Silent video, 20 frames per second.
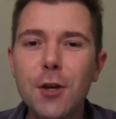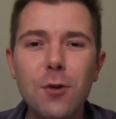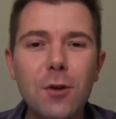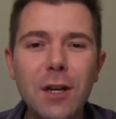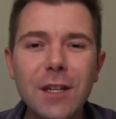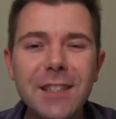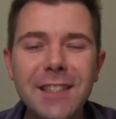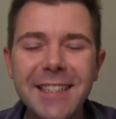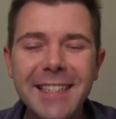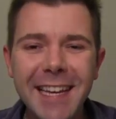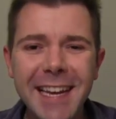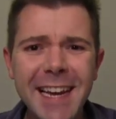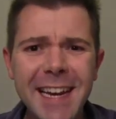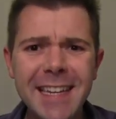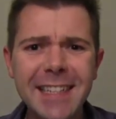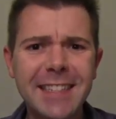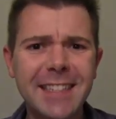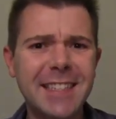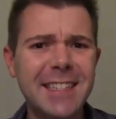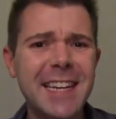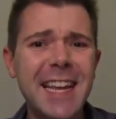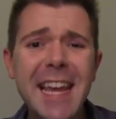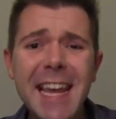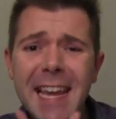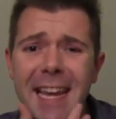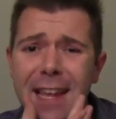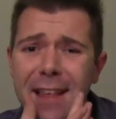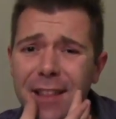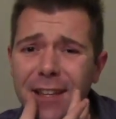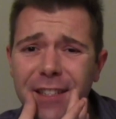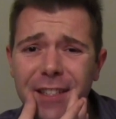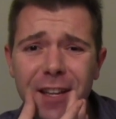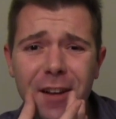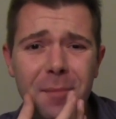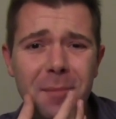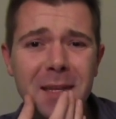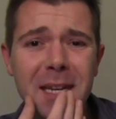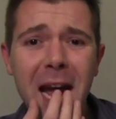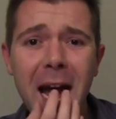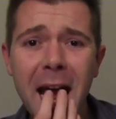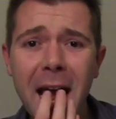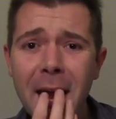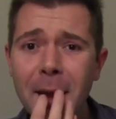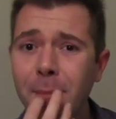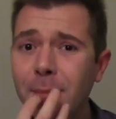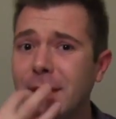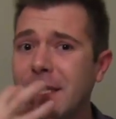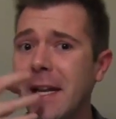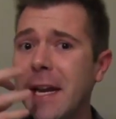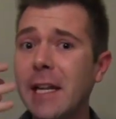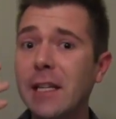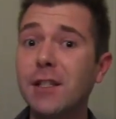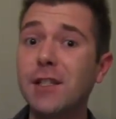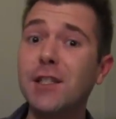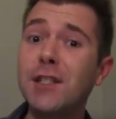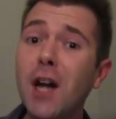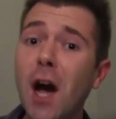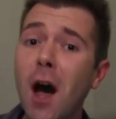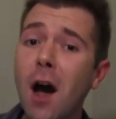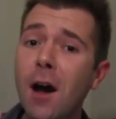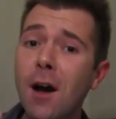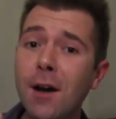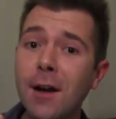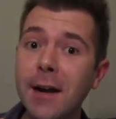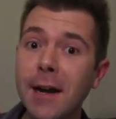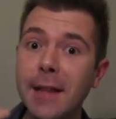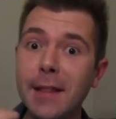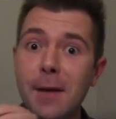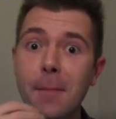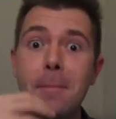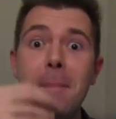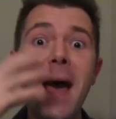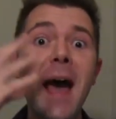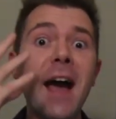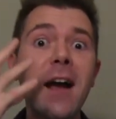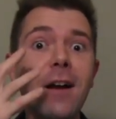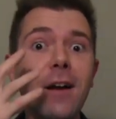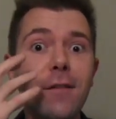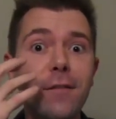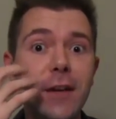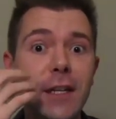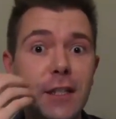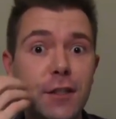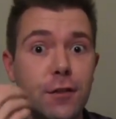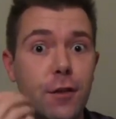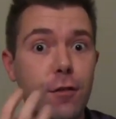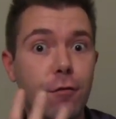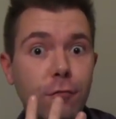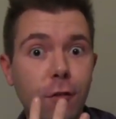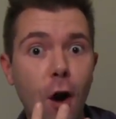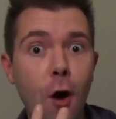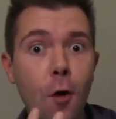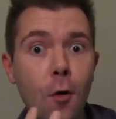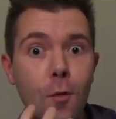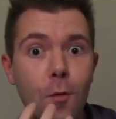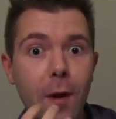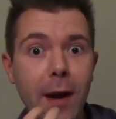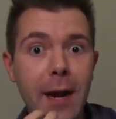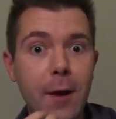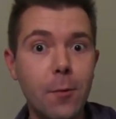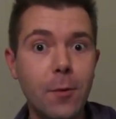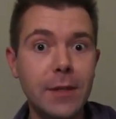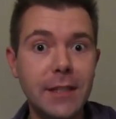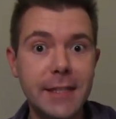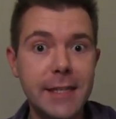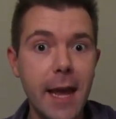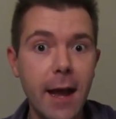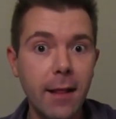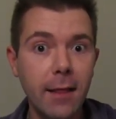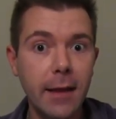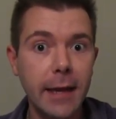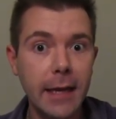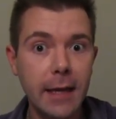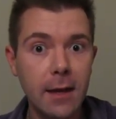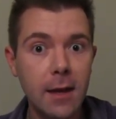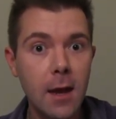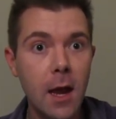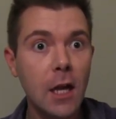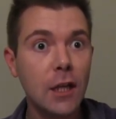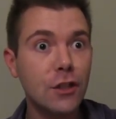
You could see its teeth sometimes, and its tongue, and the back of its throat when it was yelling,